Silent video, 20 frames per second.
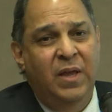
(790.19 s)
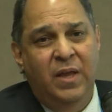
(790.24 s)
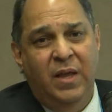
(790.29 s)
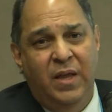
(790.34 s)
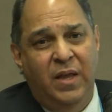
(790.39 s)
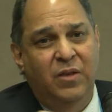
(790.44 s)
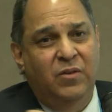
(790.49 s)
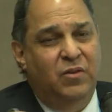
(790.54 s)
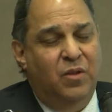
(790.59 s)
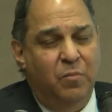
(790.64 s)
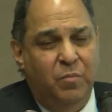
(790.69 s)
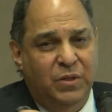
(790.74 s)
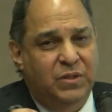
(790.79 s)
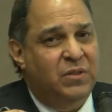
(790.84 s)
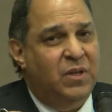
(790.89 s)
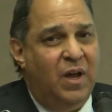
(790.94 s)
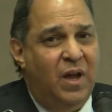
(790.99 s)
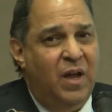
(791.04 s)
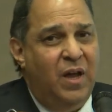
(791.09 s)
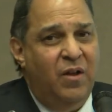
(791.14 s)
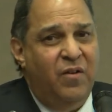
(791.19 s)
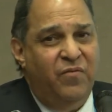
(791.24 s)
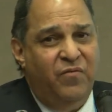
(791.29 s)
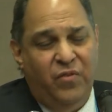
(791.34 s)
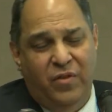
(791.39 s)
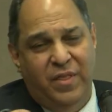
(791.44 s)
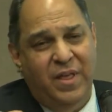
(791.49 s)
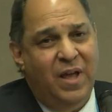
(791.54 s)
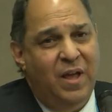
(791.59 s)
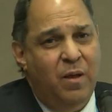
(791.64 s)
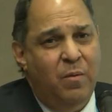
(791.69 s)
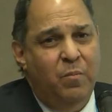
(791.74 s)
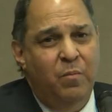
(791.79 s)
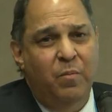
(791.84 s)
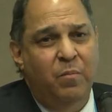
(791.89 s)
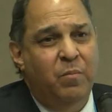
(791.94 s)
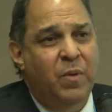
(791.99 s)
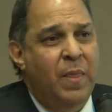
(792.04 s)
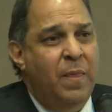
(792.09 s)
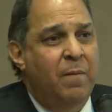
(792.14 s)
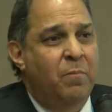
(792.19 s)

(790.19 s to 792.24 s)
he's the Messiah for them.